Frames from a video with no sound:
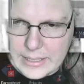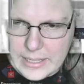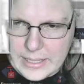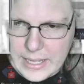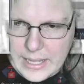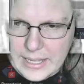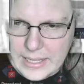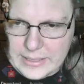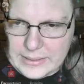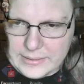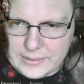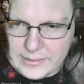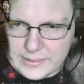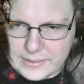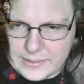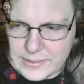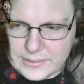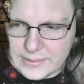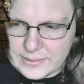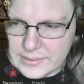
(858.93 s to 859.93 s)

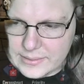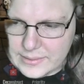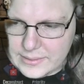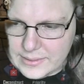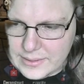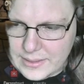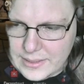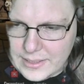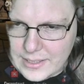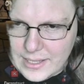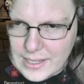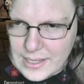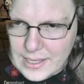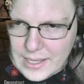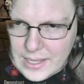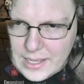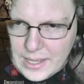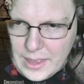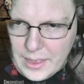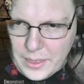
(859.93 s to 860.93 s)
Guys,
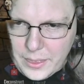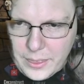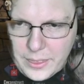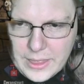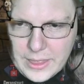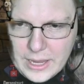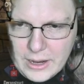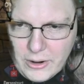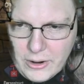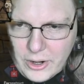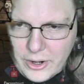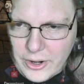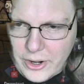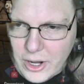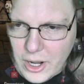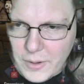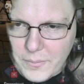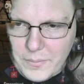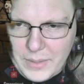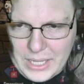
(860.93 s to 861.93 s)
there are
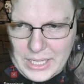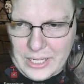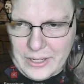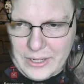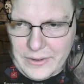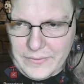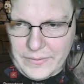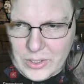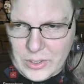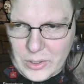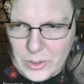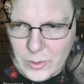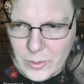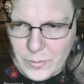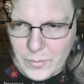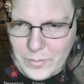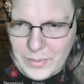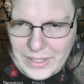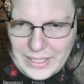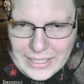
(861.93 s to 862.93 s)
not many of you.
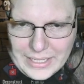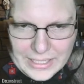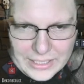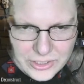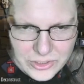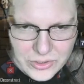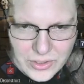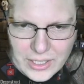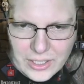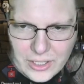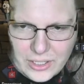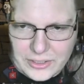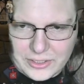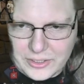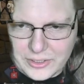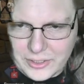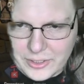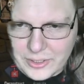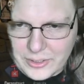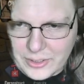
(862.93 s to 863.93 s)
Please try not
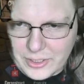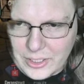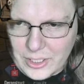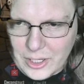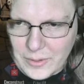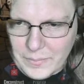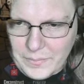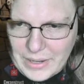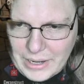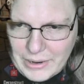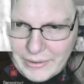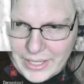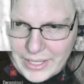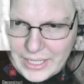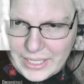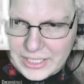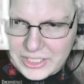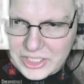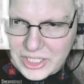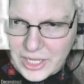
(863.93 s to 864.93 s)
to, bury
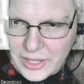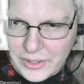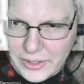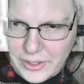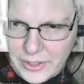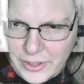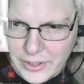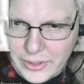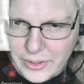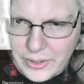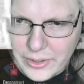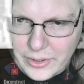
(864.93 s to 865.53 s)
each other.